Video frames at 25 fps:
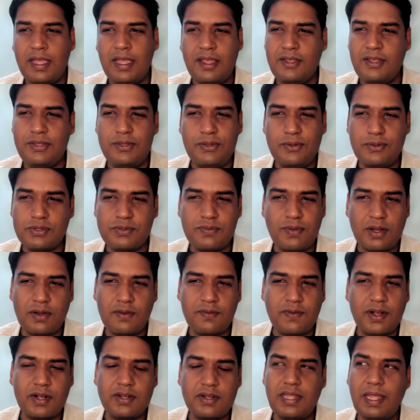use one
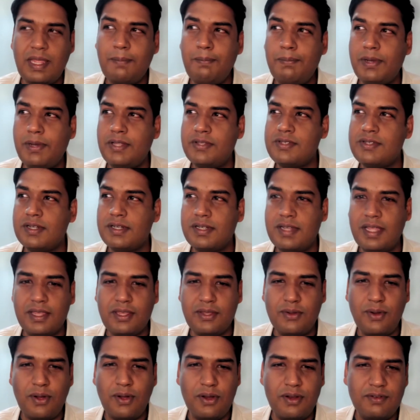of our templates. It'll take
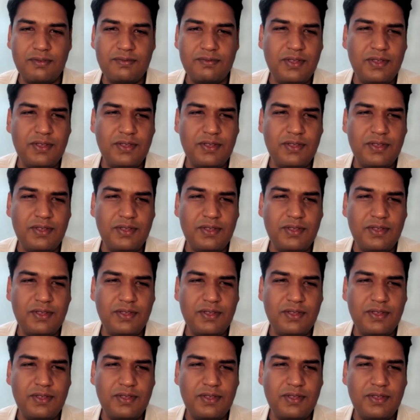you all of